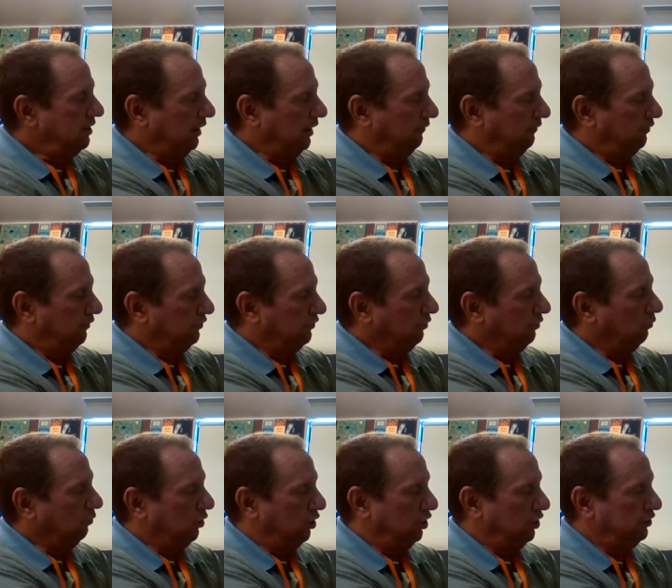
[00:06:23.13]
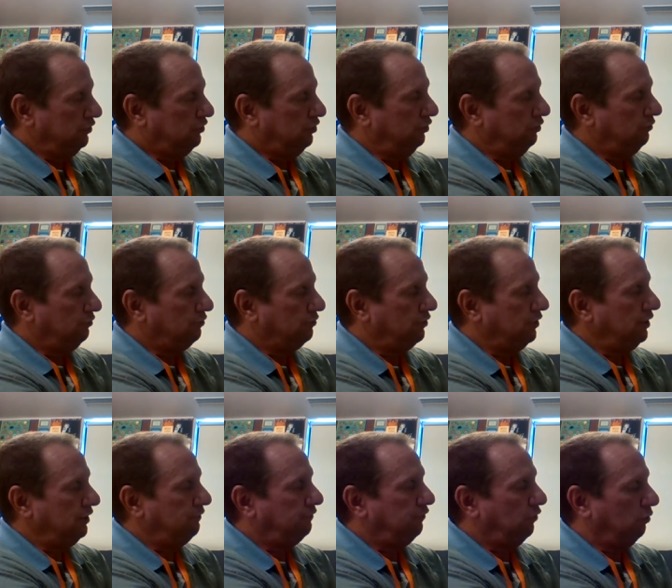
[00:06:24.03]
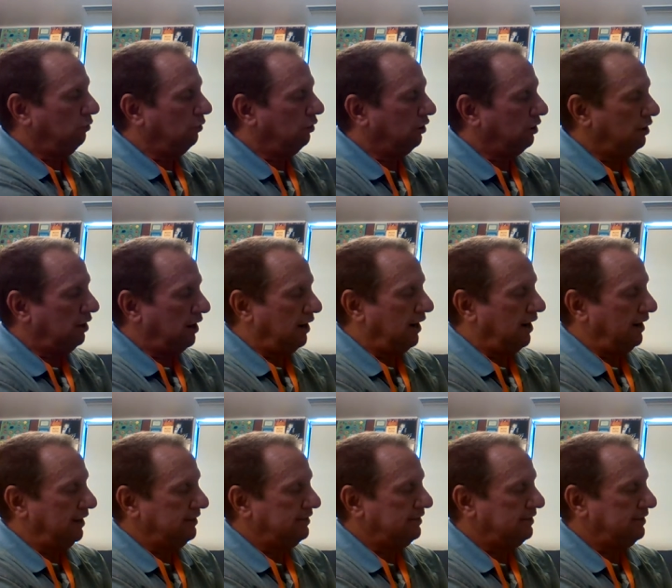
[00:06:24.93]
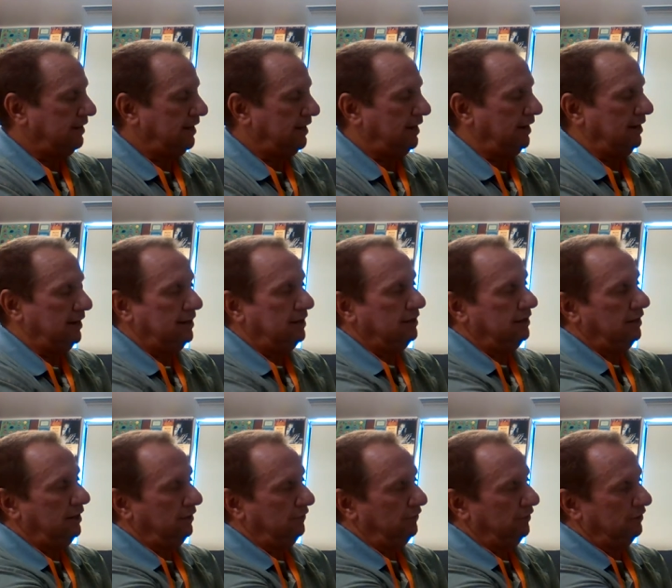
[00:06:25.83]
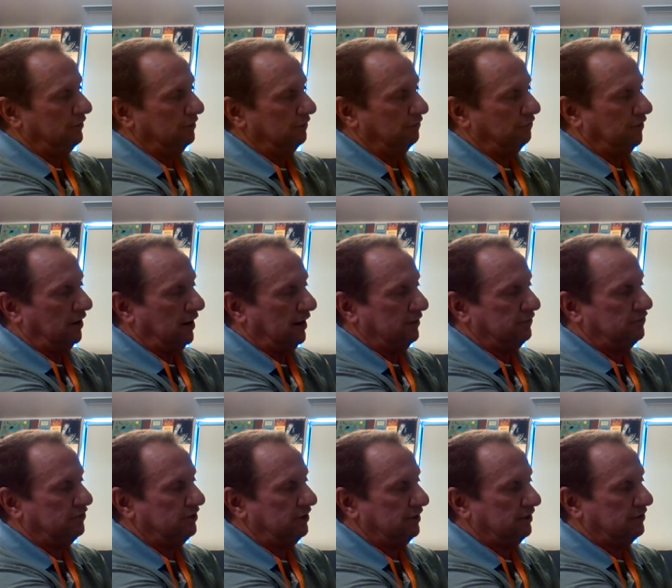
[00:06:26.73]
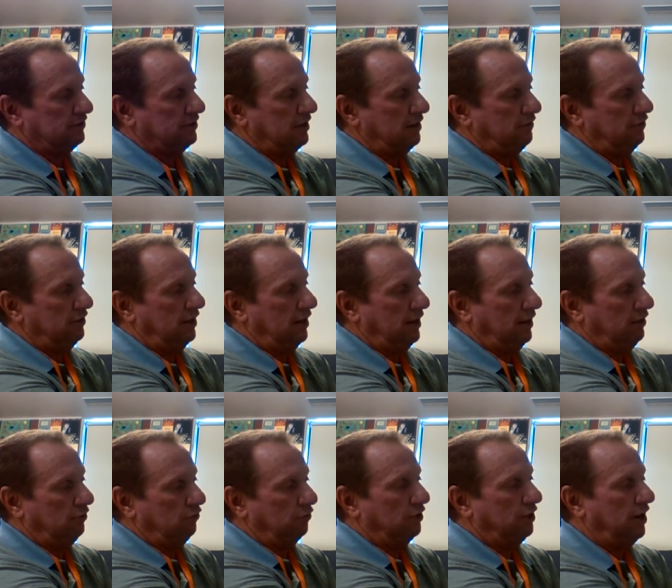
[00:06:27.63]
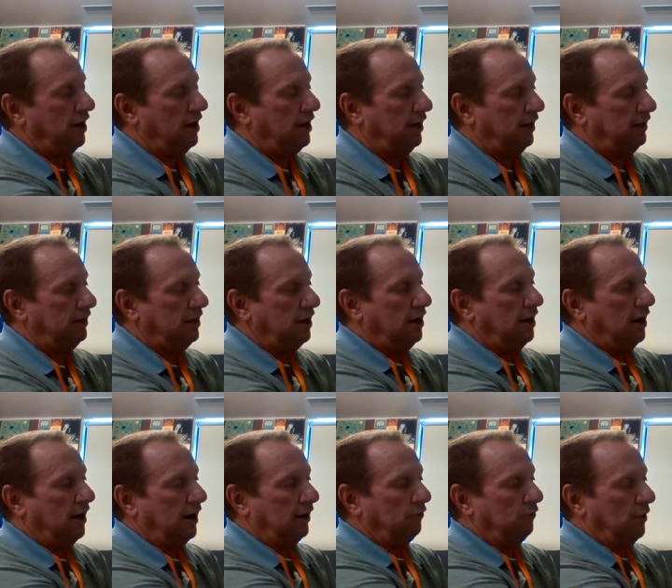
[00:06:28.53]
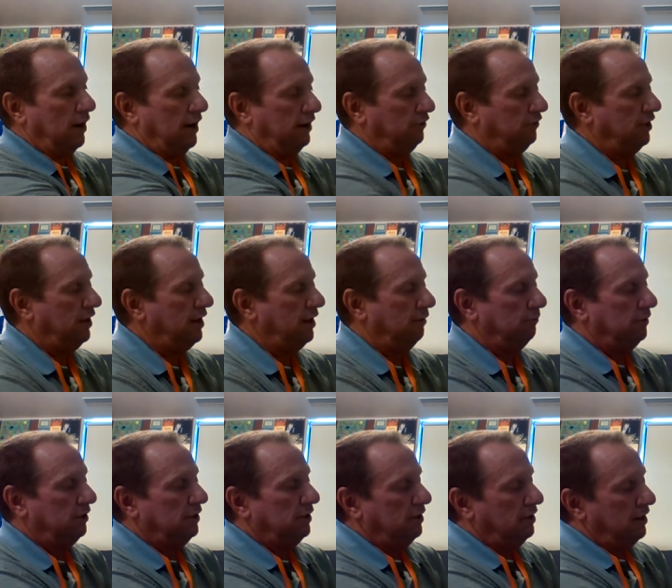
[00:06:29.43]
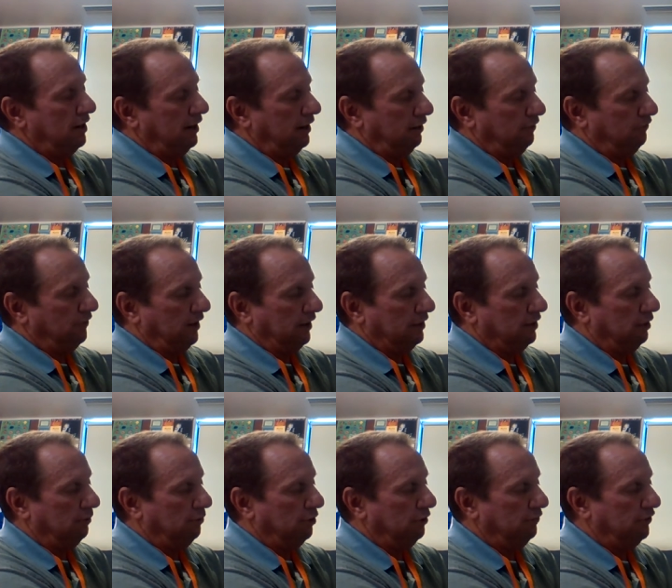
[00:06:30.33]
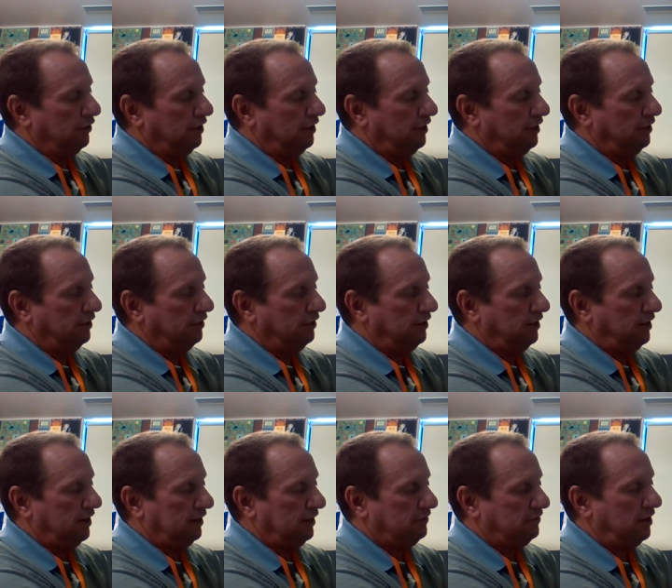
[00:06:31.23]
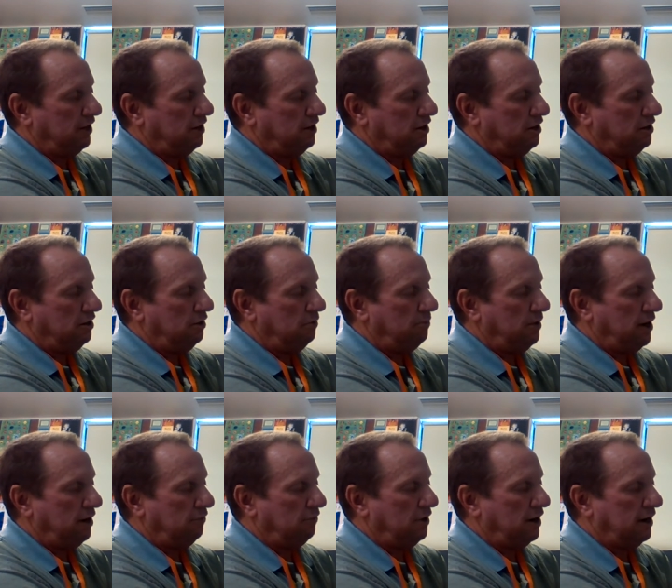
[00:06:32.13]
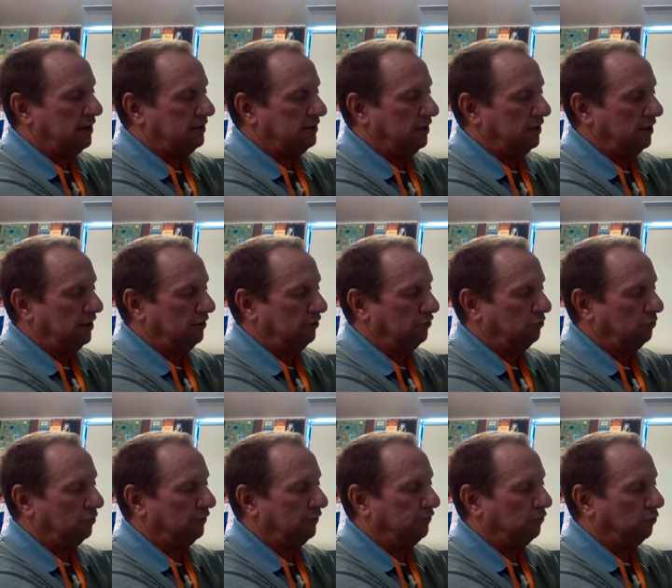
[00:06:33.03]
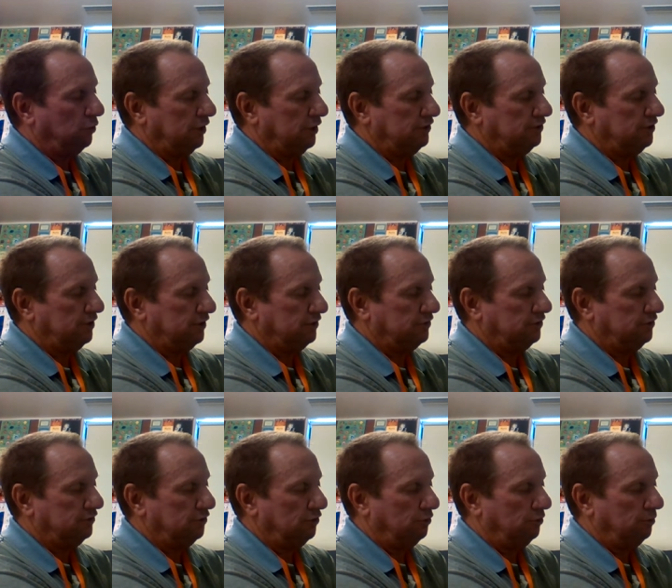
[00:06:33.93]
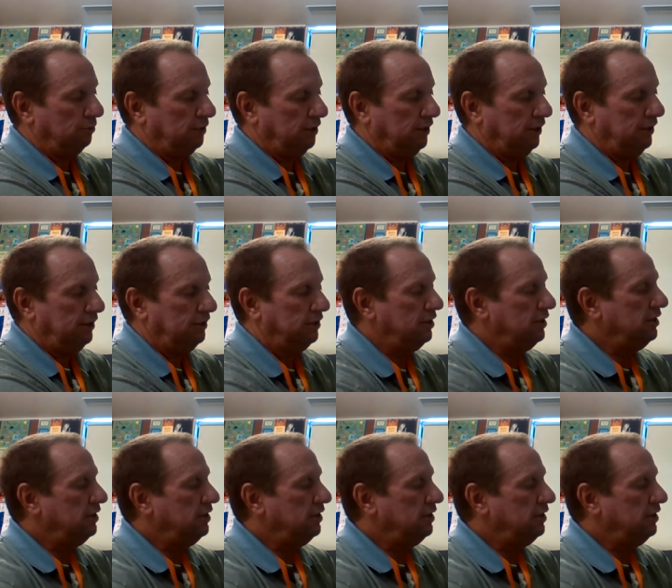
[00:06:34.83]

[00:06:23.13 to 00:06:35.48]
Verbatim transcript: If it's a one, two, three, four, I stay. If it's a five, six, seven, eight, or nine, I round up. And if I come over here and I say, oh, about right there is where 46 is going to be.